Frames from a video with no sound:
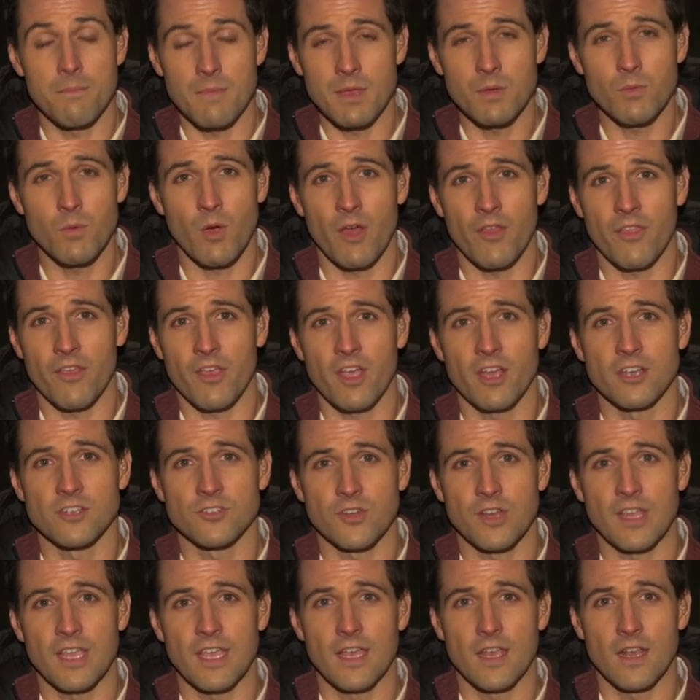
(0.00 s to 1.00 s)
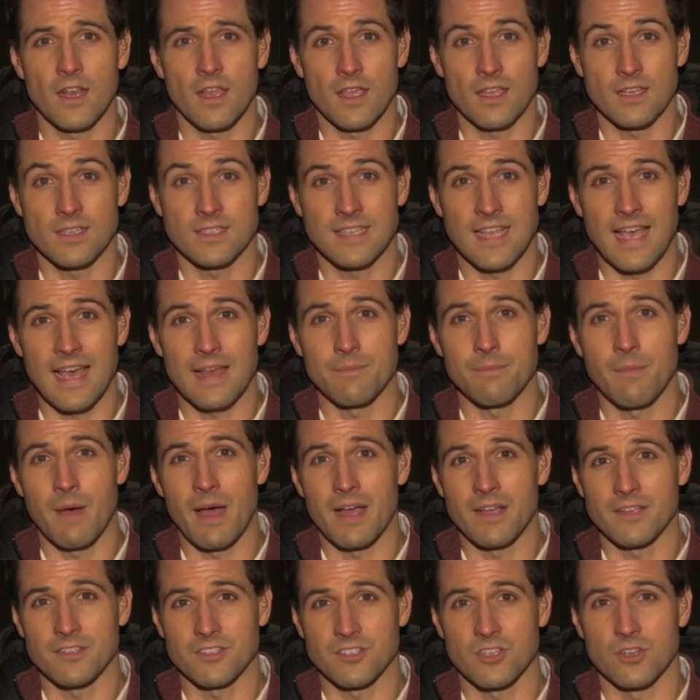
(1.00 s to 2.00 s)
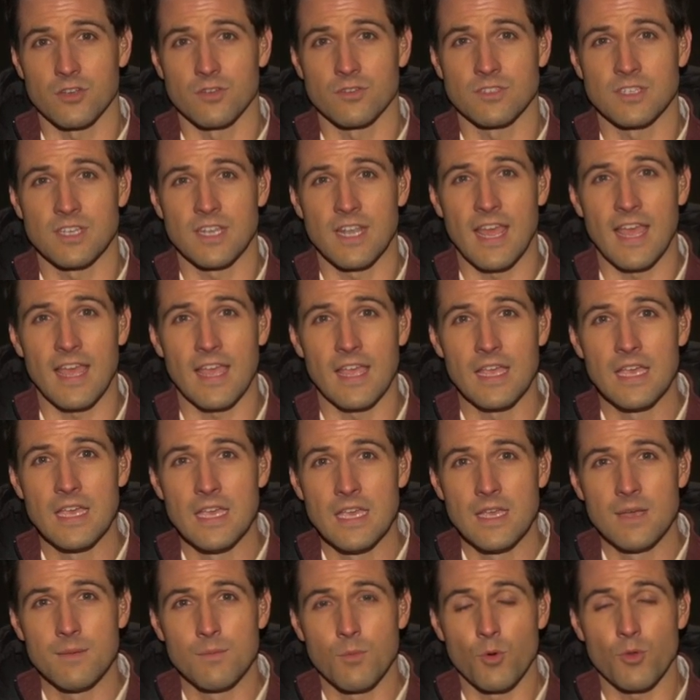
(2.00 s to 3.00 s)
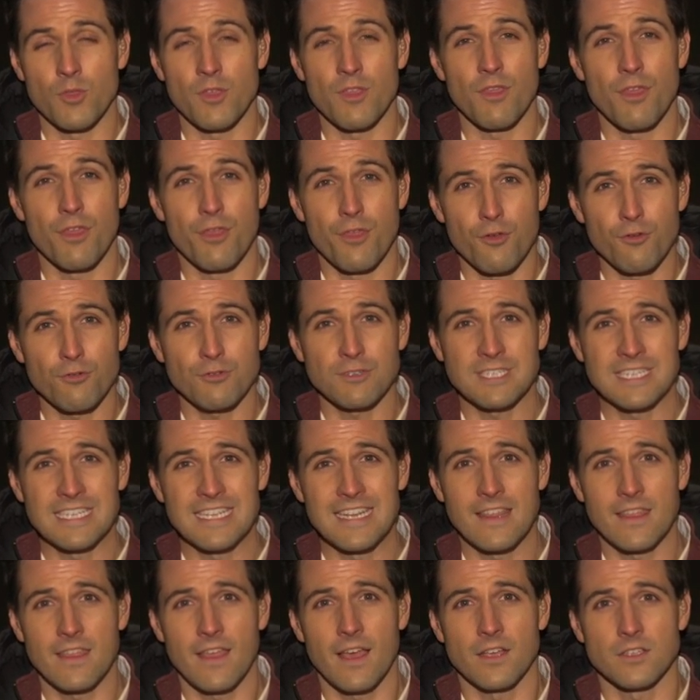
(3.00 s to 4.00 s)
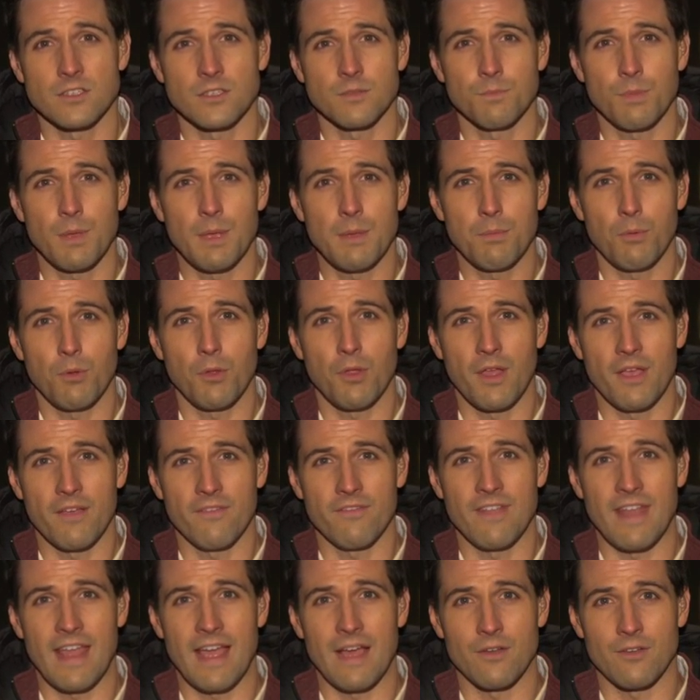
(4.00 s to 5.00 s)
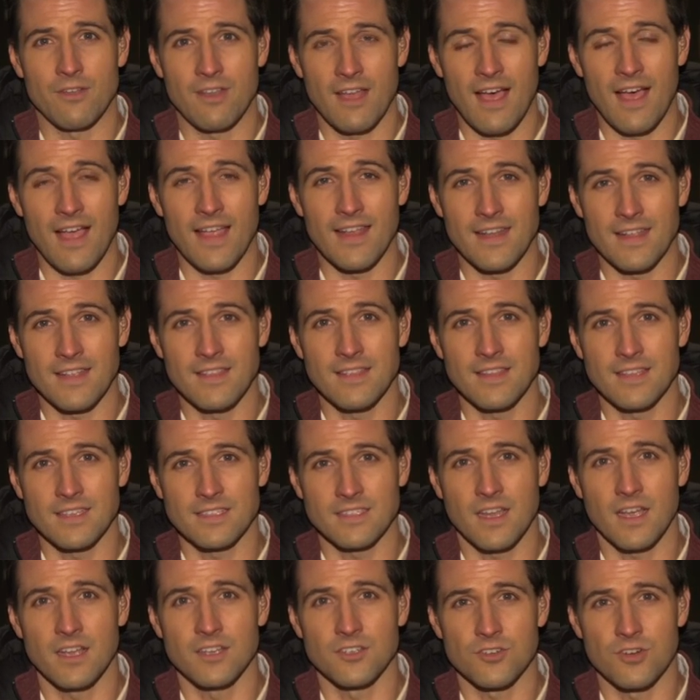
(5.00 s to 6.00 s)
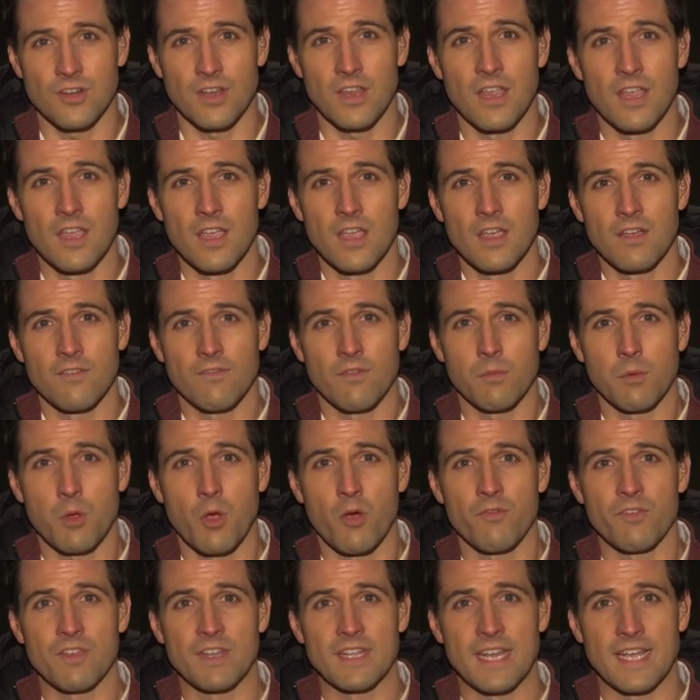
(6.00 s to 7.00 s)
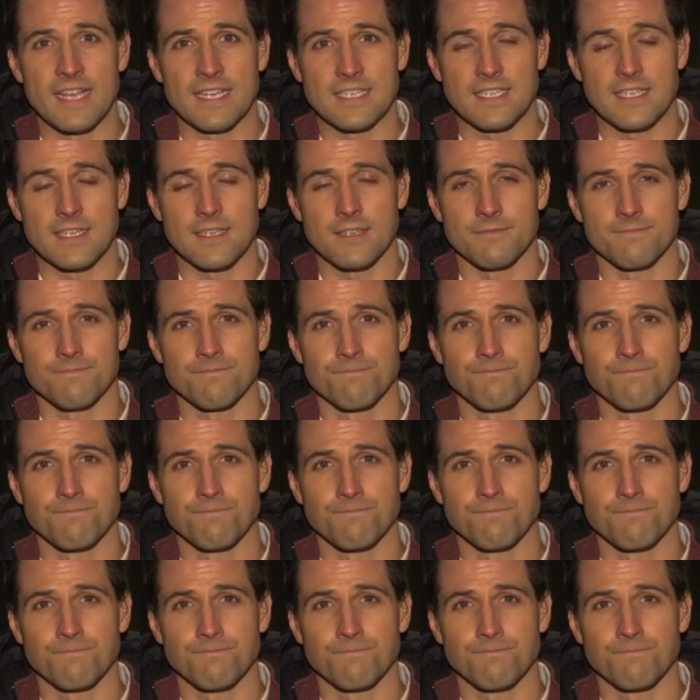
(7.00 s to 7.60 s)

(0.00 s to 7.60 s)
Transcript: Meanwhile, the country hit a sad milestone today. More than 13,000 people have now died in this country from COVID-19.